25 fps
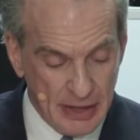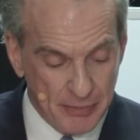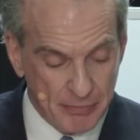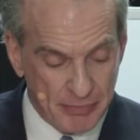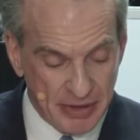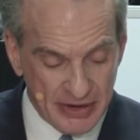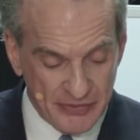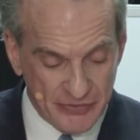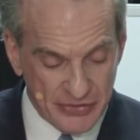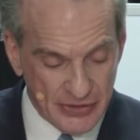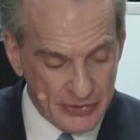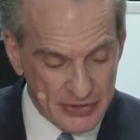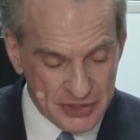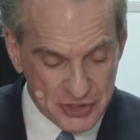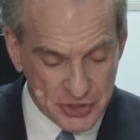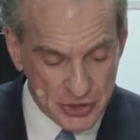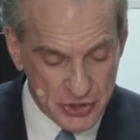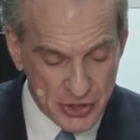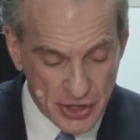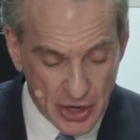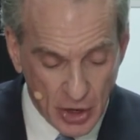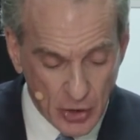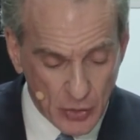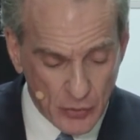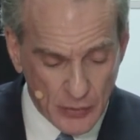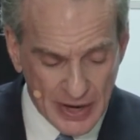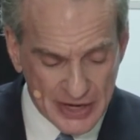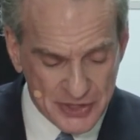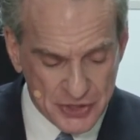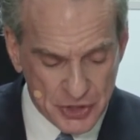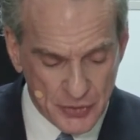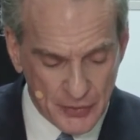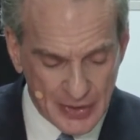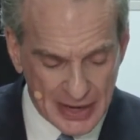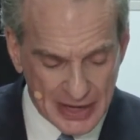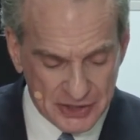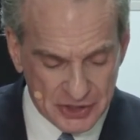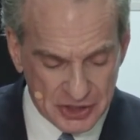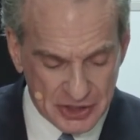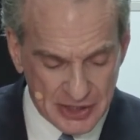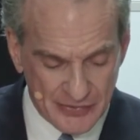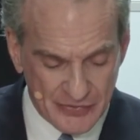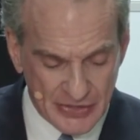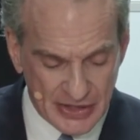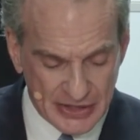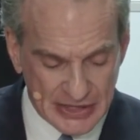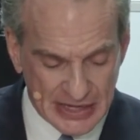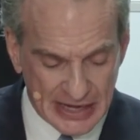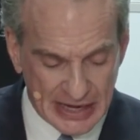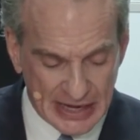But if there is no resurrection of
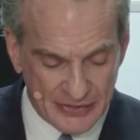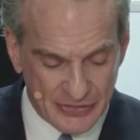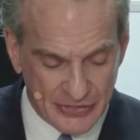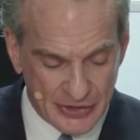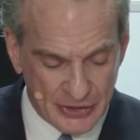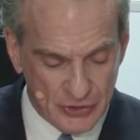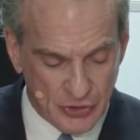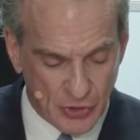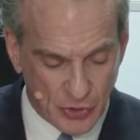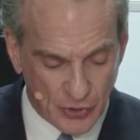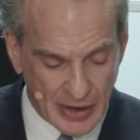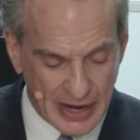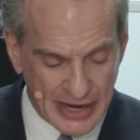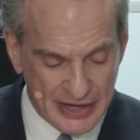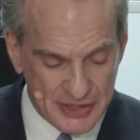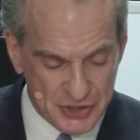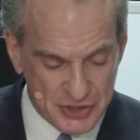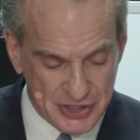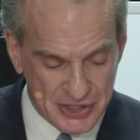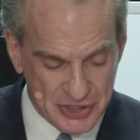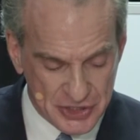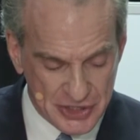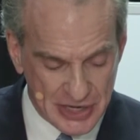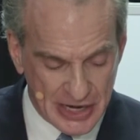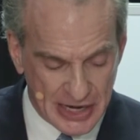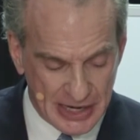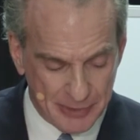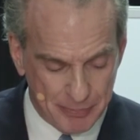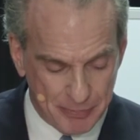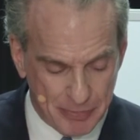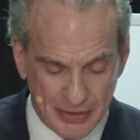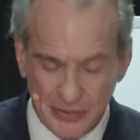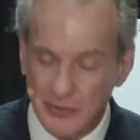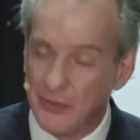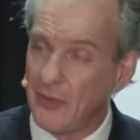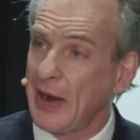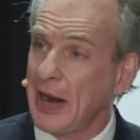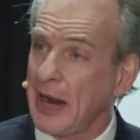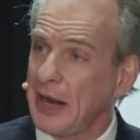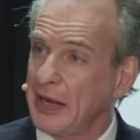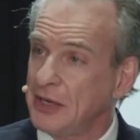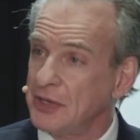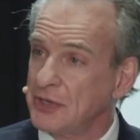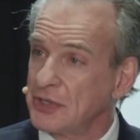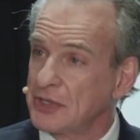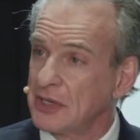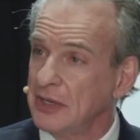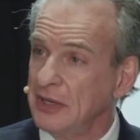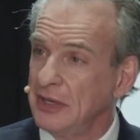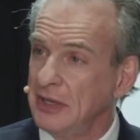the dead, then Christ has not been
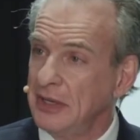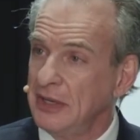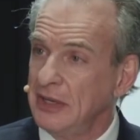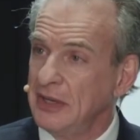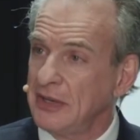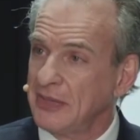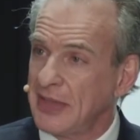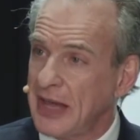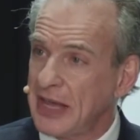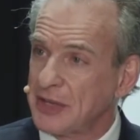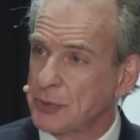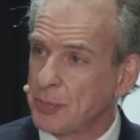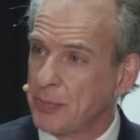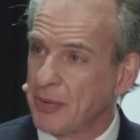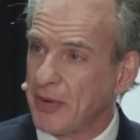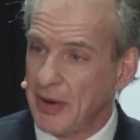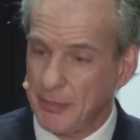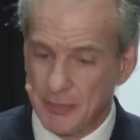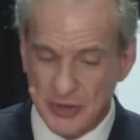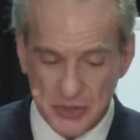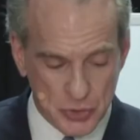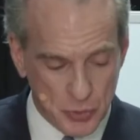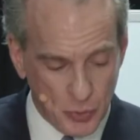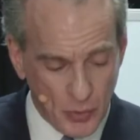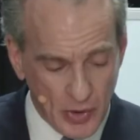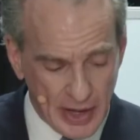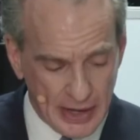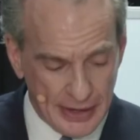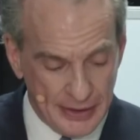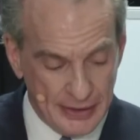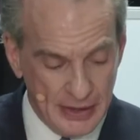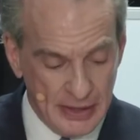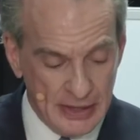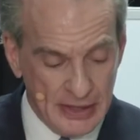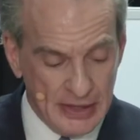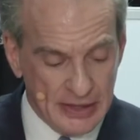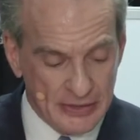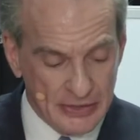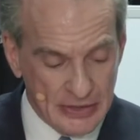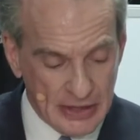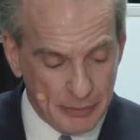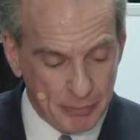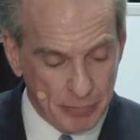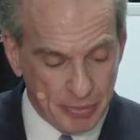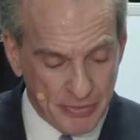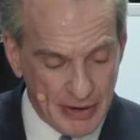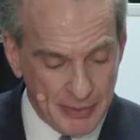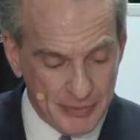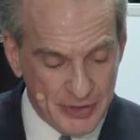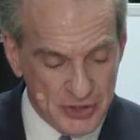raised. That's premise one. Then
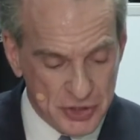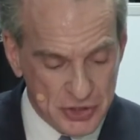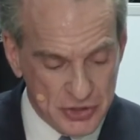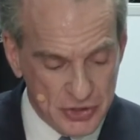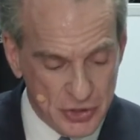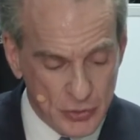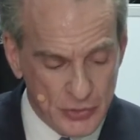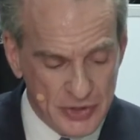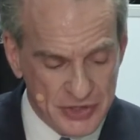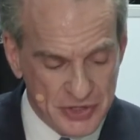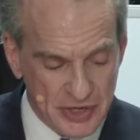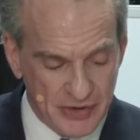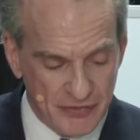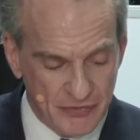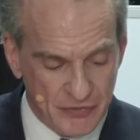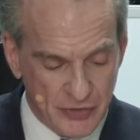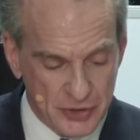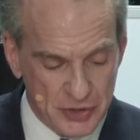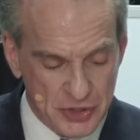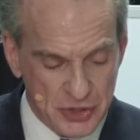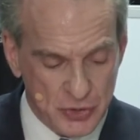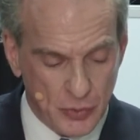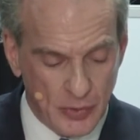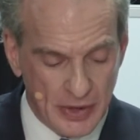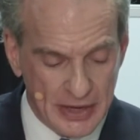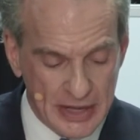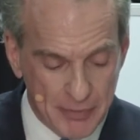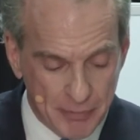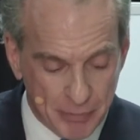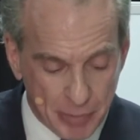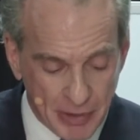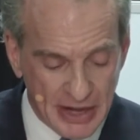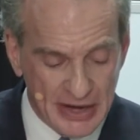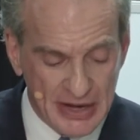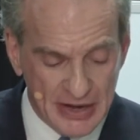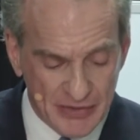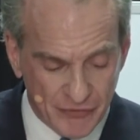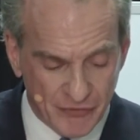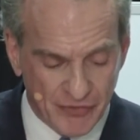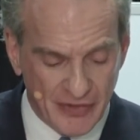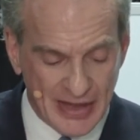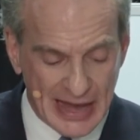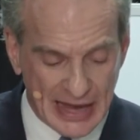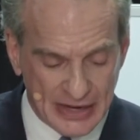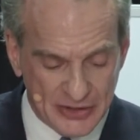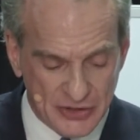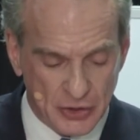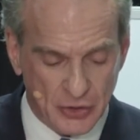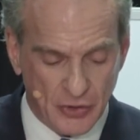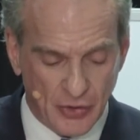premise two is in verse 20, but in
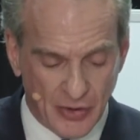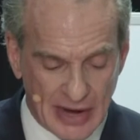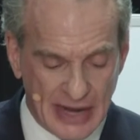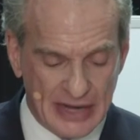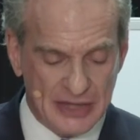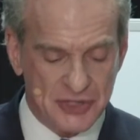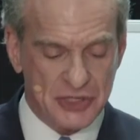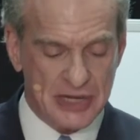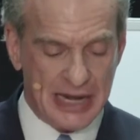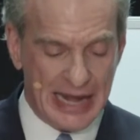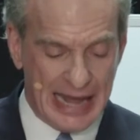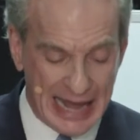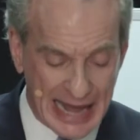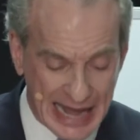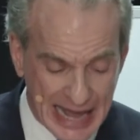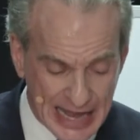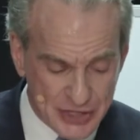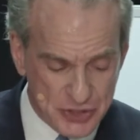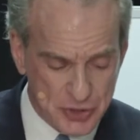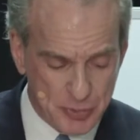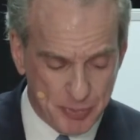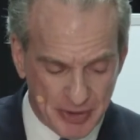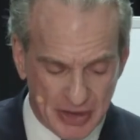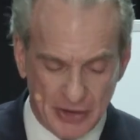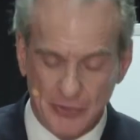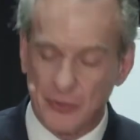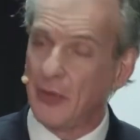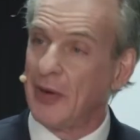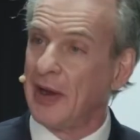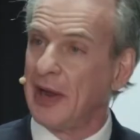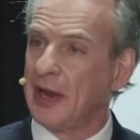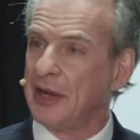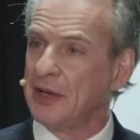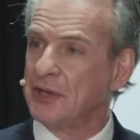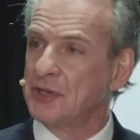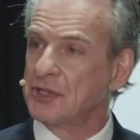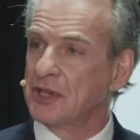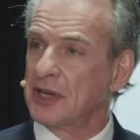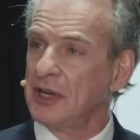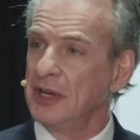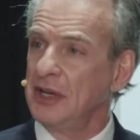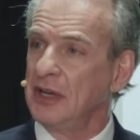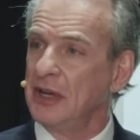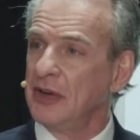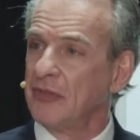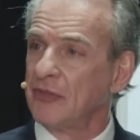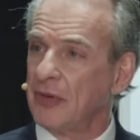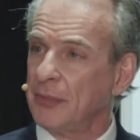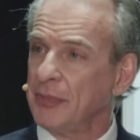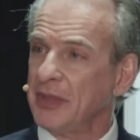fact, Christ has been raised
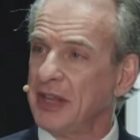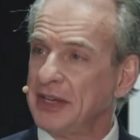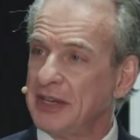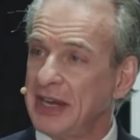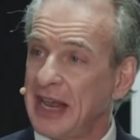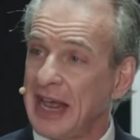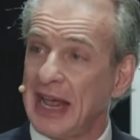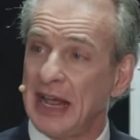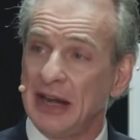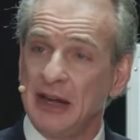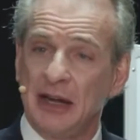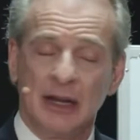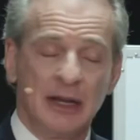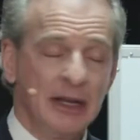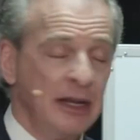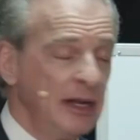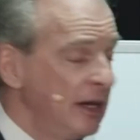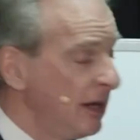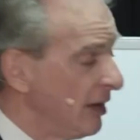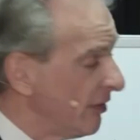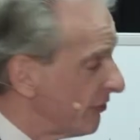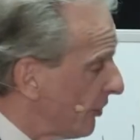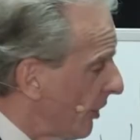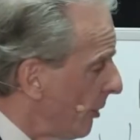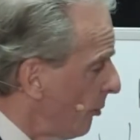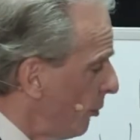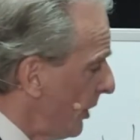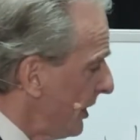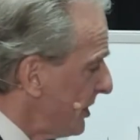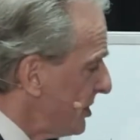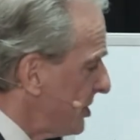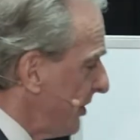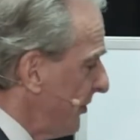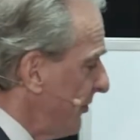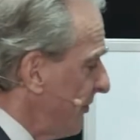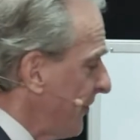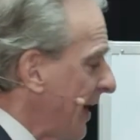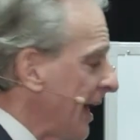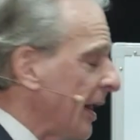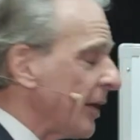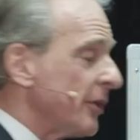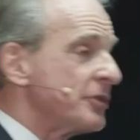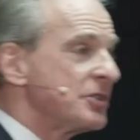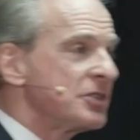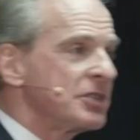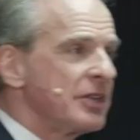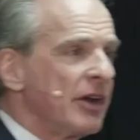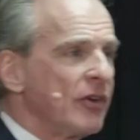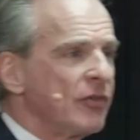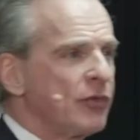from the dead, from which it
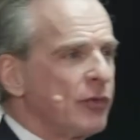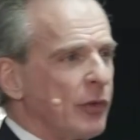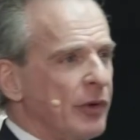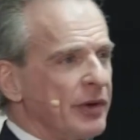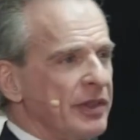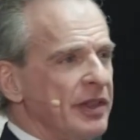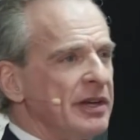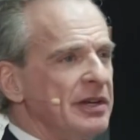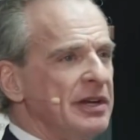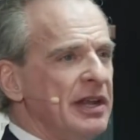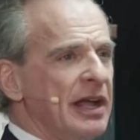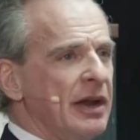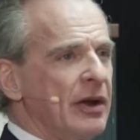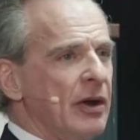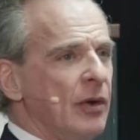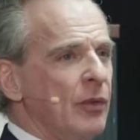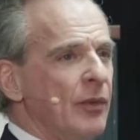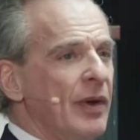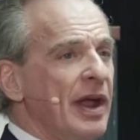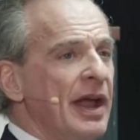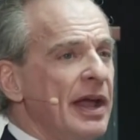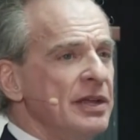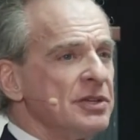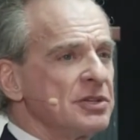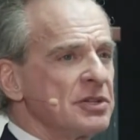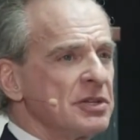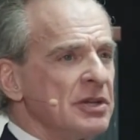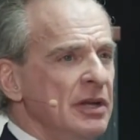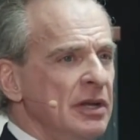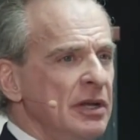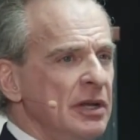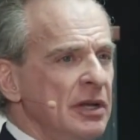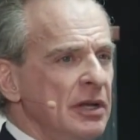follows, therefore, the dead are raised.